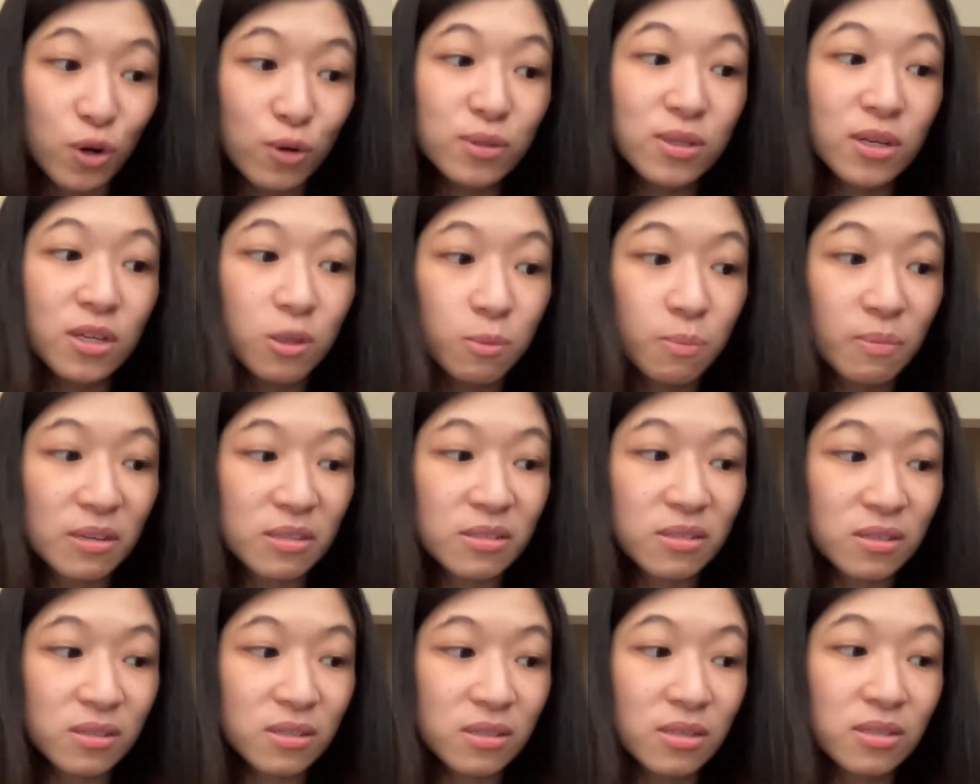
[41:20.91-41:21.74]
those are the
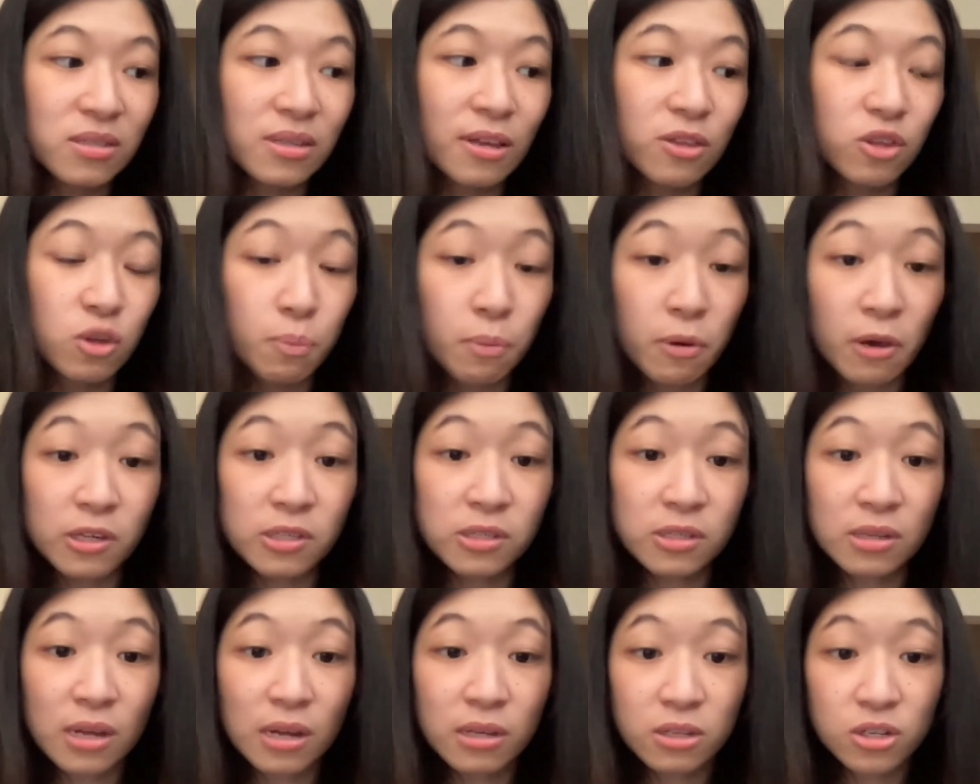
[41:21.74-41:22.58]
businesses that the
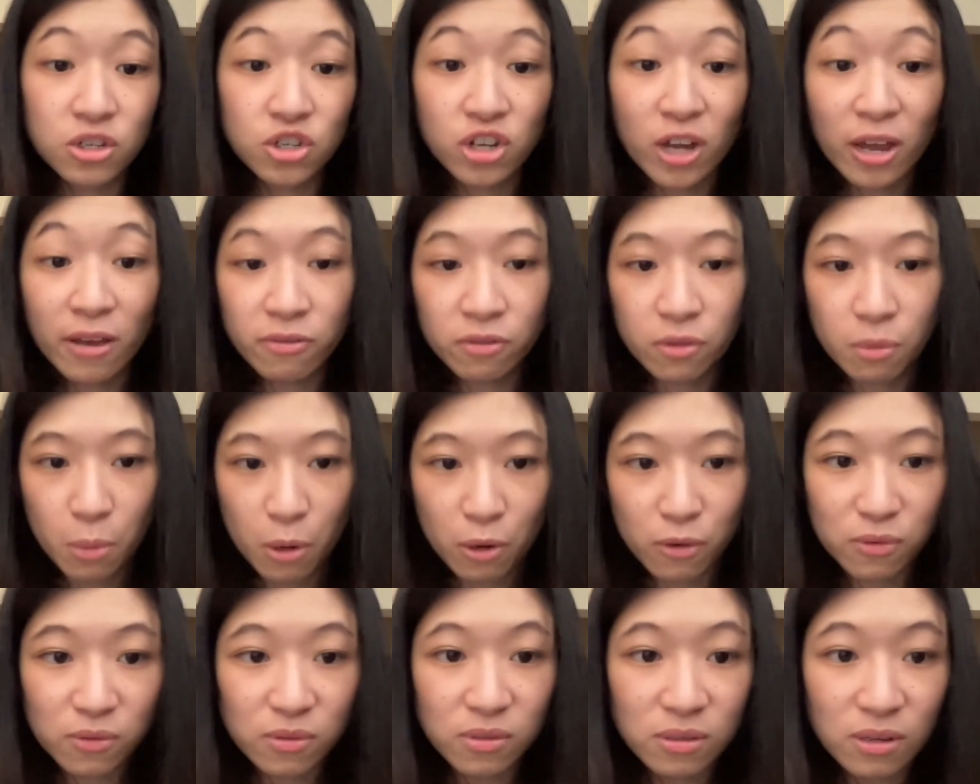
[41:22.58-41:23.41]
personality shine the
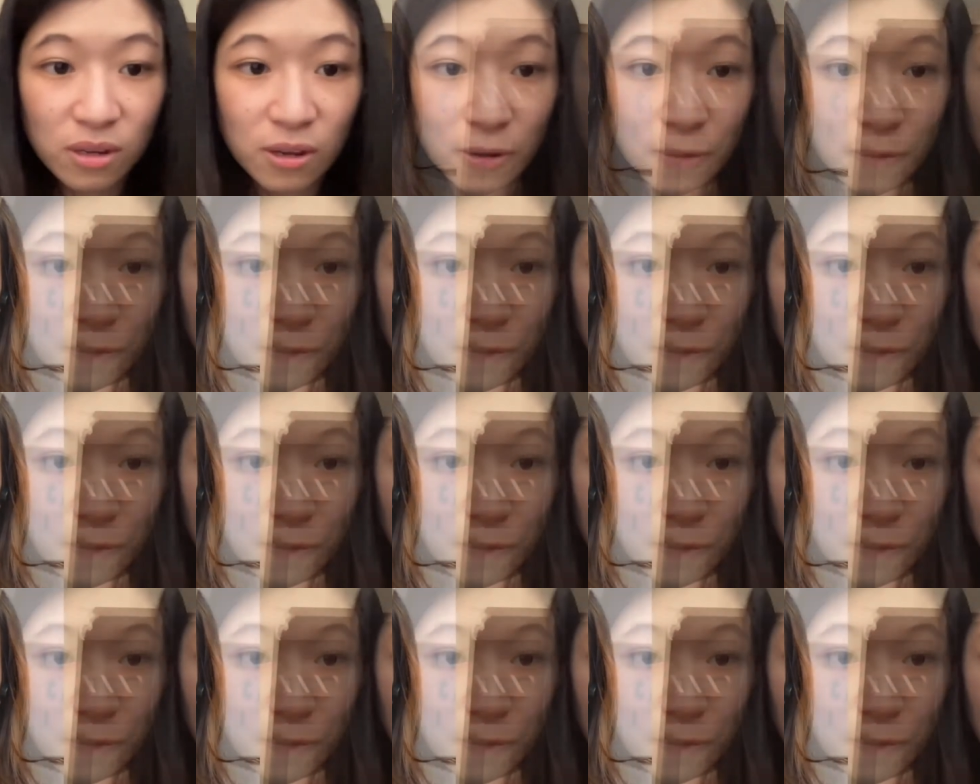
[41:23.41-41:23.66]
most.